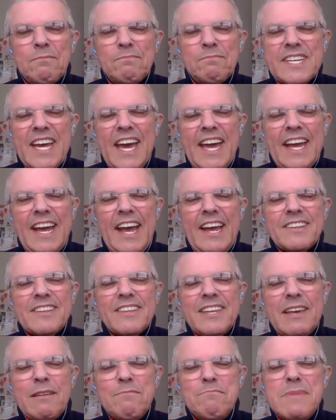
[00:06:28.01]
take as
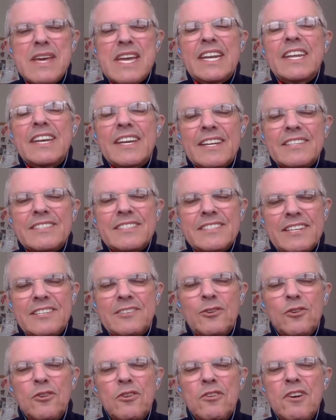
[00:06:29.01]
the immediate
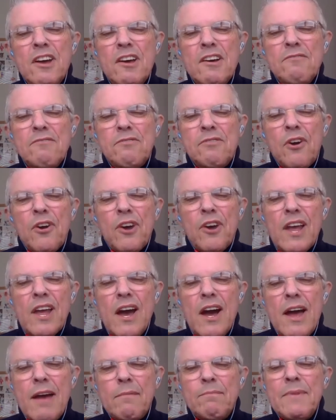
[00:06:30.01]
signal for a
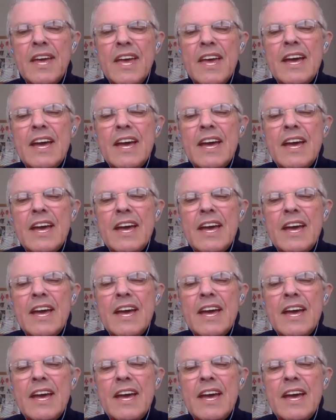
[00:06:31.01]
lime.